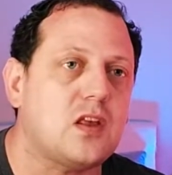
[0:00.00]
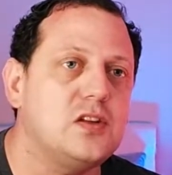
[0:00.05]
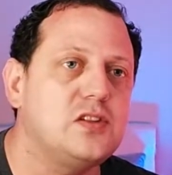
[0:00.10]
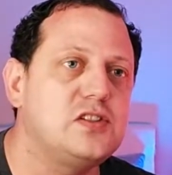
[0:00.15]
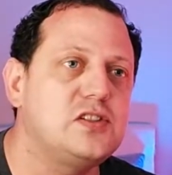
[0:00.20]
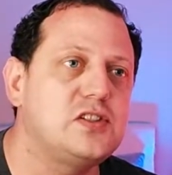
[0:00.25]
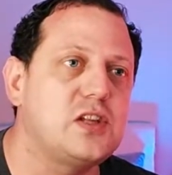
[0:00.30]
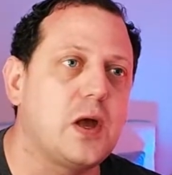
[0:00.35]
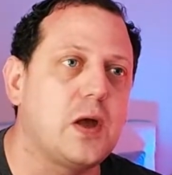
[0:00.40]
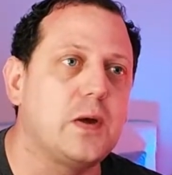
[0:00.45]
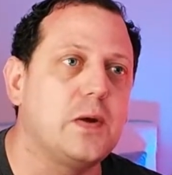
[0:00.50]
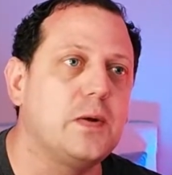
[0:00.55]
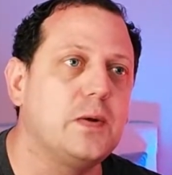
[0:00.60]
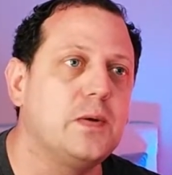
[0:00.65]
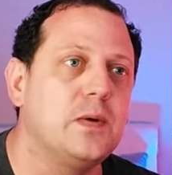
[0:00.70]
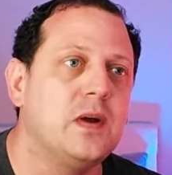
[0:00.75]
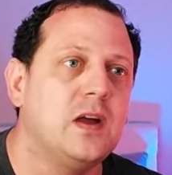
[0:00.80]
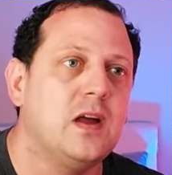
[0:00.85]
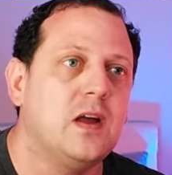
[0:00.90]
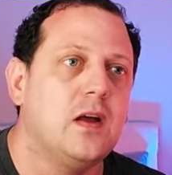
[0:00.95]

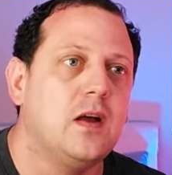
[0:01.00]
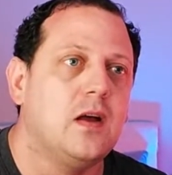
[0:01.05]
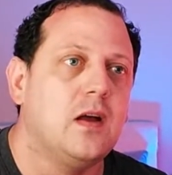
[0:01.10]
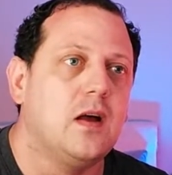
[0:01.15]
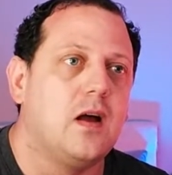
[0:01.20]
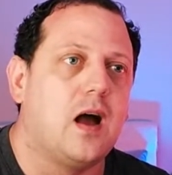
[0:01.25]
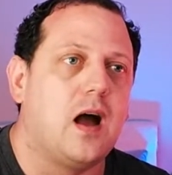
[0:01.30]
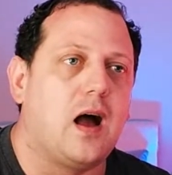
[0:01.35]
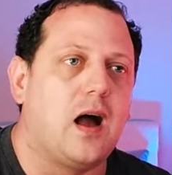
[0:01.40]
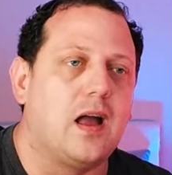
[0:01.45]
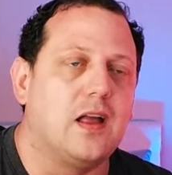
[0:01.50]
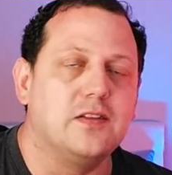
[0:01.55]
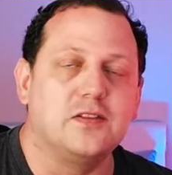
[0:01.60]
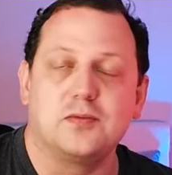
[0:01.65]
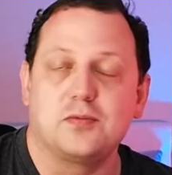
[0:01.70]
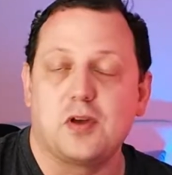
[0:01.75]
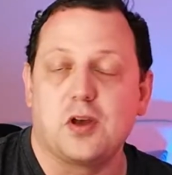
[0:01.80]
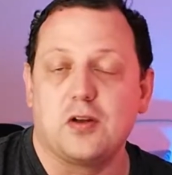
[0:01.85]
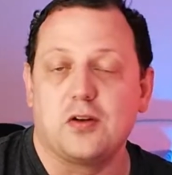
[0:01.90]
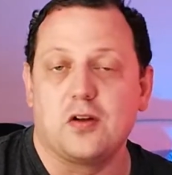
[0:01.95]
So I ended
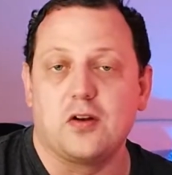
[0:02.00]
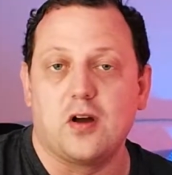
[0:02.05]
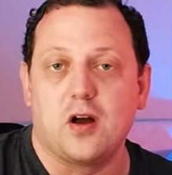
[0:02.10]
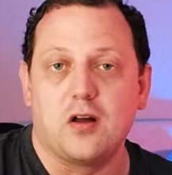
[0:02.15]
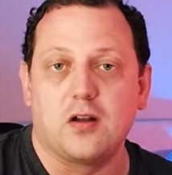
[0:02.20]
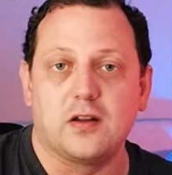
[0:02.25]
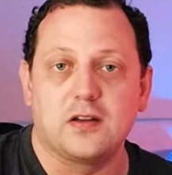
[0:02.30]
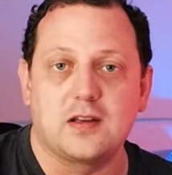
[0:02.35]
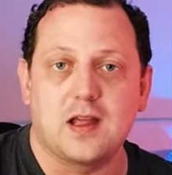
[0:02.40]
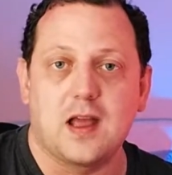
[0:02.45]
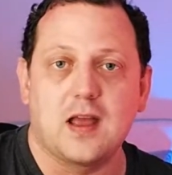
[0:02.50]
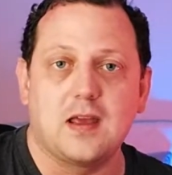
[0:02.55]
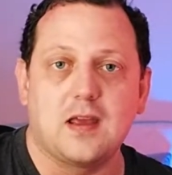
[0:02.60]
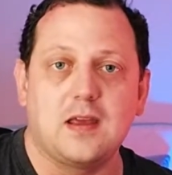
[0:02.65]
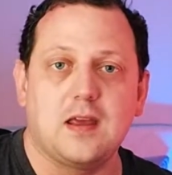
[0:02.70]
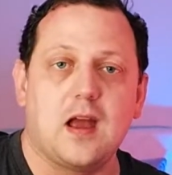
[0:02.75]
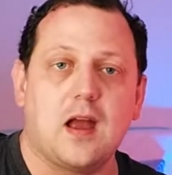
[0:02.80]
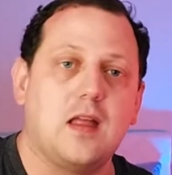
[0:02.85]
up going on holiday,